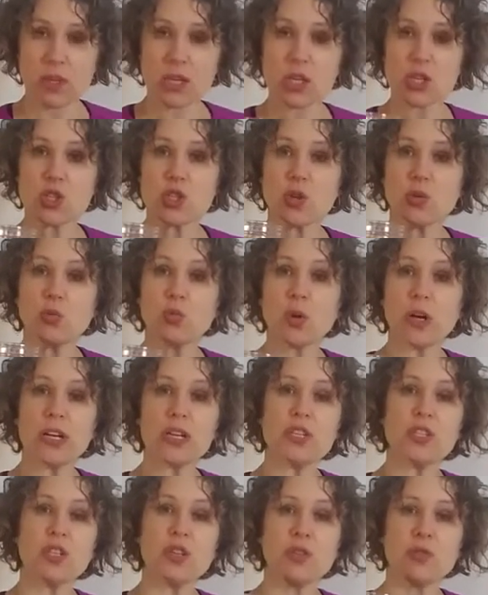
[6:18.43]
So
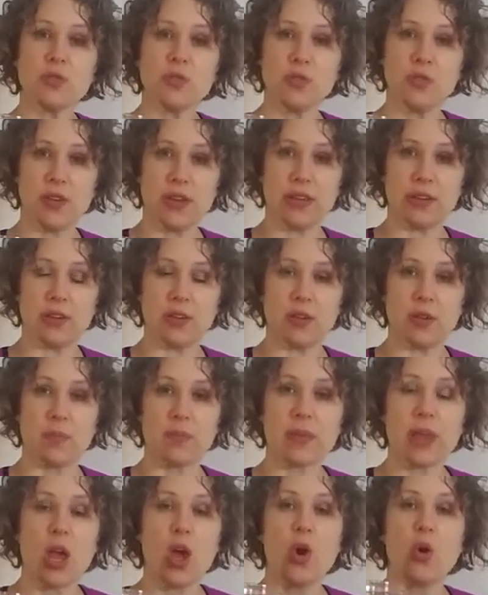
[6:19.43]
what do you feel
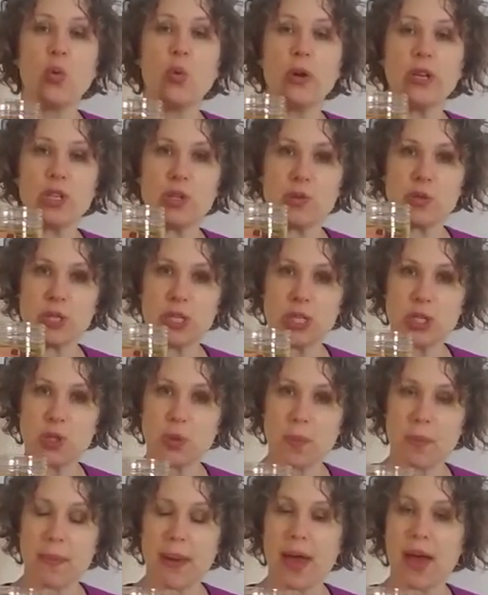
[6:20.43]
when you
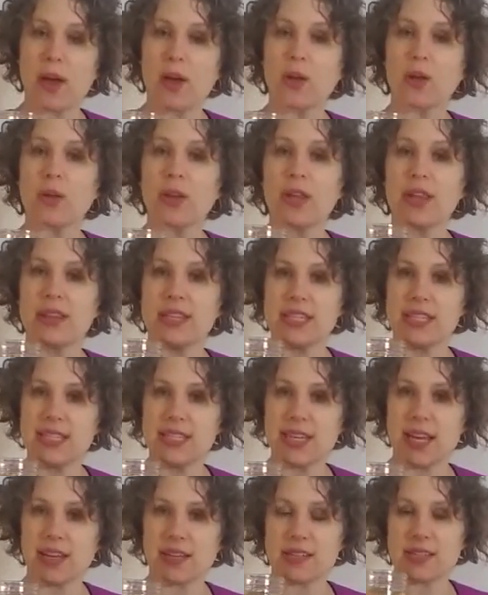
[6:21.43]
smell the
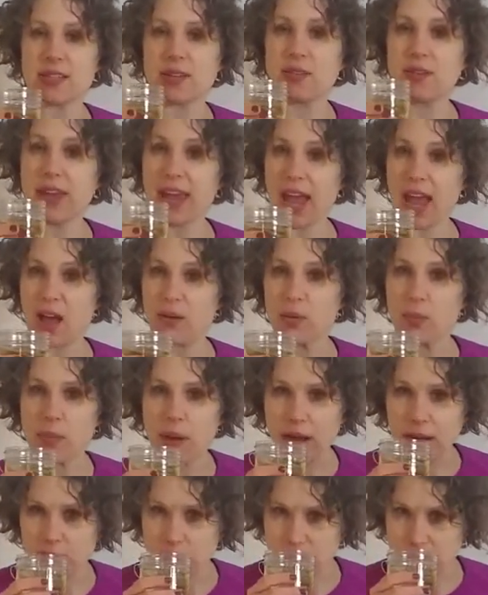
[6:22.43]
scent of
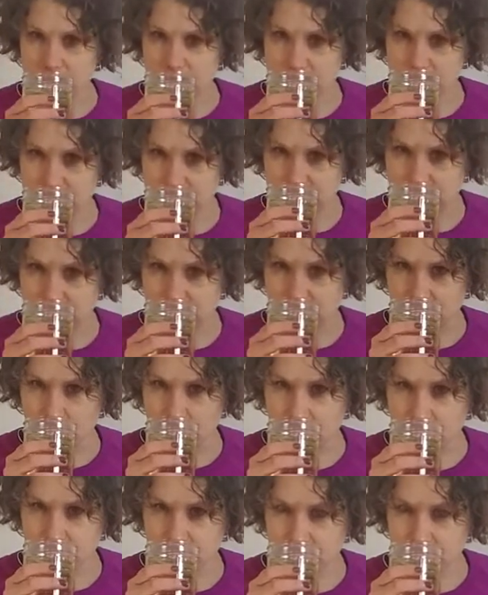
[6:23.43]
chamomile steam?